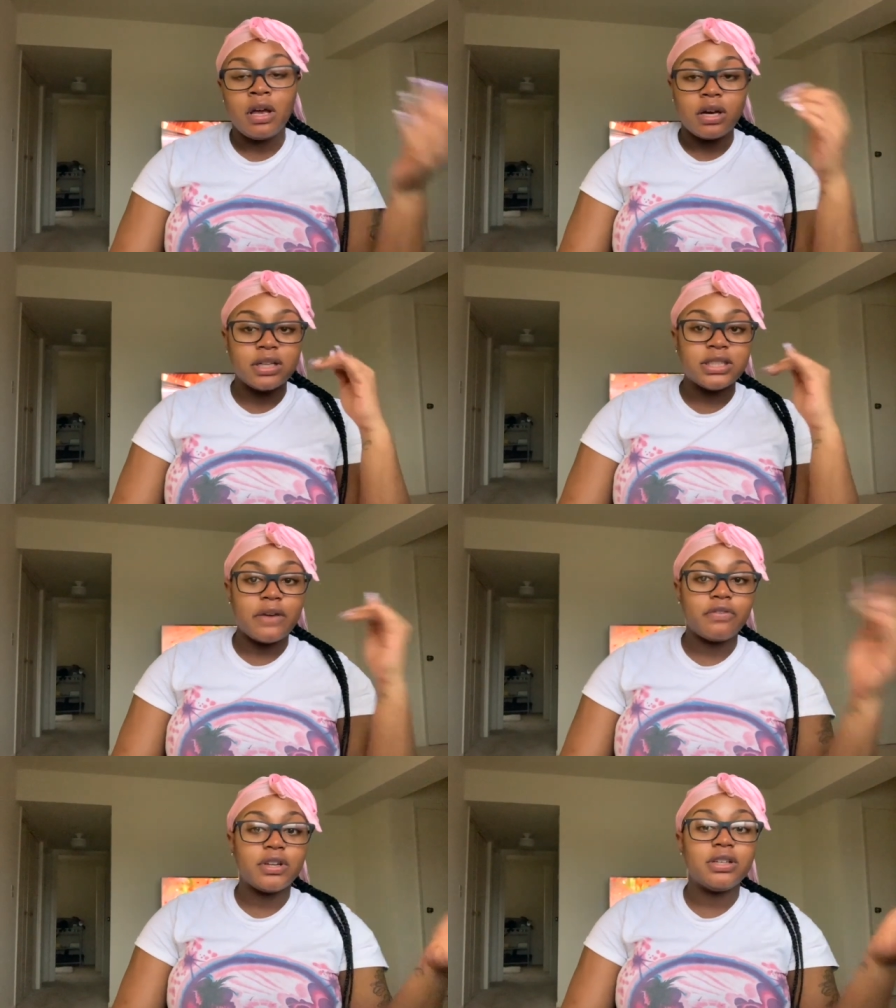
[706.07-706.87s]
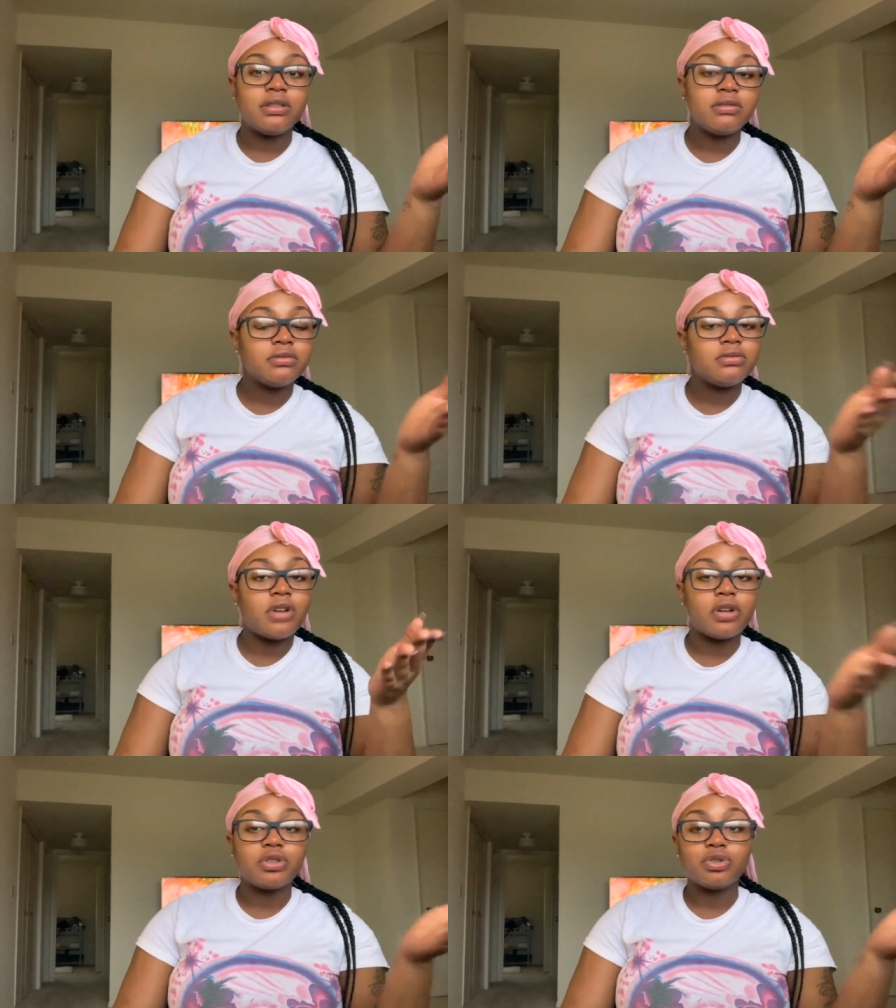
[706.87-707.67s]
because every
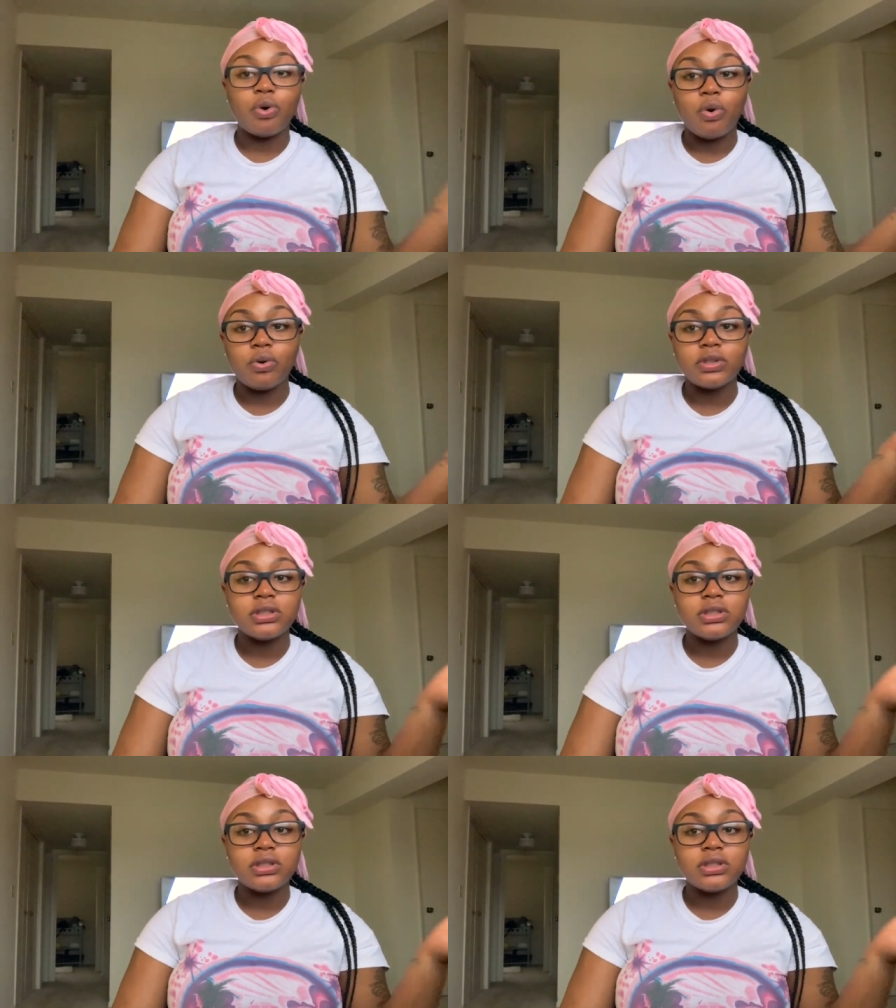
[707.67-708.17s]
doctor's goal